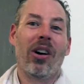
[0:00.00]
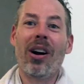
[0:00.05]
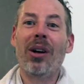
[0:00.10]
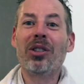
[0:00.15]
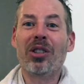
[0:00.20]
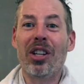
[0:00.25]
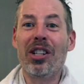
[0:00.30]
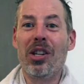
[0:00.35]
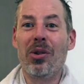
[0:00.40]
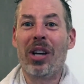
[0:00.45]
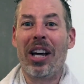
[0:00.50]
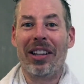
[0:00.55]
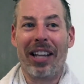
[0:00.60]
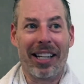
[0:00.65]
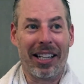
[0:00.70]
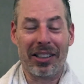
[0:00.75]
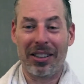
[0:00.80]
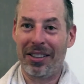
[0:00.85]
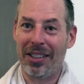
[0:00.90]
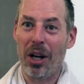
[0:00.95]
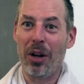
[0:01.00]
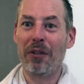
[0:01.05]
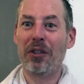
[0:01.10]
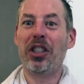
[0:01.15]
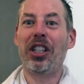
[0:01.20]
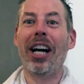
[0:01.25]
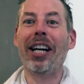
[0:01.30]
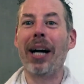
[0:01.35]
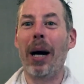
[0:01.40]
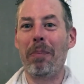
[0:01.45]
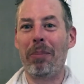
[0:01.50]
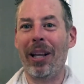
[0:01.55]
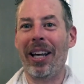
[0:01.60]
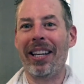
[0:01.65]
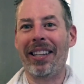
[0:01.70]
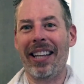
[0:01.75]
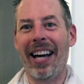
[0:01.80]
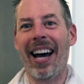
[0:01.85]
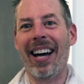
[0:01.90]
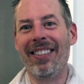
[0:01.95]
Where else can you get a self-checkup
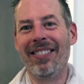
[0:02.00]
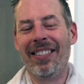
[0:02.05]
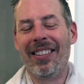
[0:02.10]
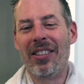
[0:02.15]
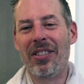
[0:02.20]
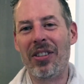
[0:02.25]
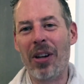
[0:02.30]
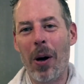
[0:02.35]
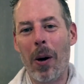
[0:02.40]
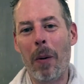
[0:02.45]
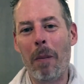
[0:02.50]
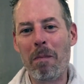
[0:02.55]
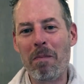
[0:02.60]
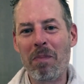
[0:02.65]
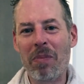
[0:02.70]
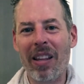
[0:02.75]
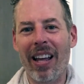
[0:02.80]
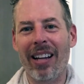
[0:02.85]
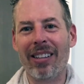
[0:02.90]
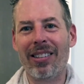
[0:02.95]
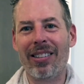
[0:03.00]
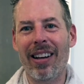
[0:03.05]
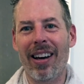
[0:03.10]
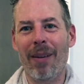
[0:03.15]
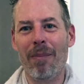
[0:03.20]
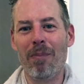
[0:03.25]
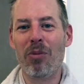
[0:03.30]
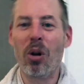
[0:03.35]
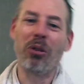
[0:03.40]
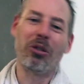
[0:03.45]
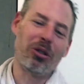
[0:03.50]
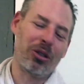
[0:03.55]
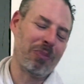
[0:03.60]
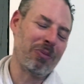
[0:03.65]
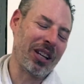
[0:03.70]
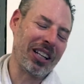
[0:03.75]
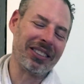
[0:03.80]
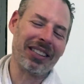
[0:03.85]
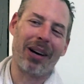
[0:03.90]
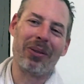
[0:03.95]
like that? So that's those are
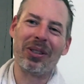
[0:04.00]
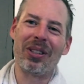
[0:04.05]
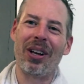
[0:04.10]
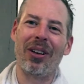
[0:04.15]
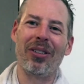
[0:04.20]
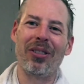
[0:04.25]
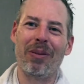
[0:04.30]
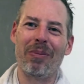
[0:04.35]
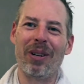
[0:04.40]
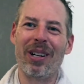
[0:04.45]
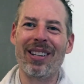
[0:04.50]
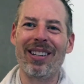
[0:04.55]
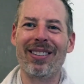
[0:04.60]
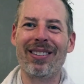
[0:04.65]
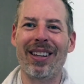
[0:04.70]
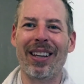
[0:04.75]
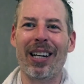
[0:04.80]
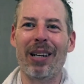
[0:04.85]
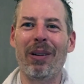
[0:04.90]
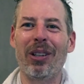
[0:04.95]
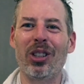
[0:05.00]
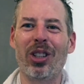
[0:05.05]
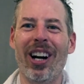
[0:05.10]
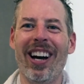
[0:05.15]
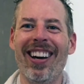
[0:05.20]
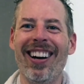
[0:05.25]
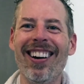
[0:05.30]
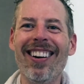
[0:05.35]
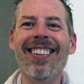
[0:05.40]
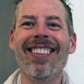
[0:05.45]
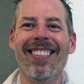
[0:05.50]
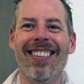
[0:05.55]
some things I would tell somebody that's thinking about trying.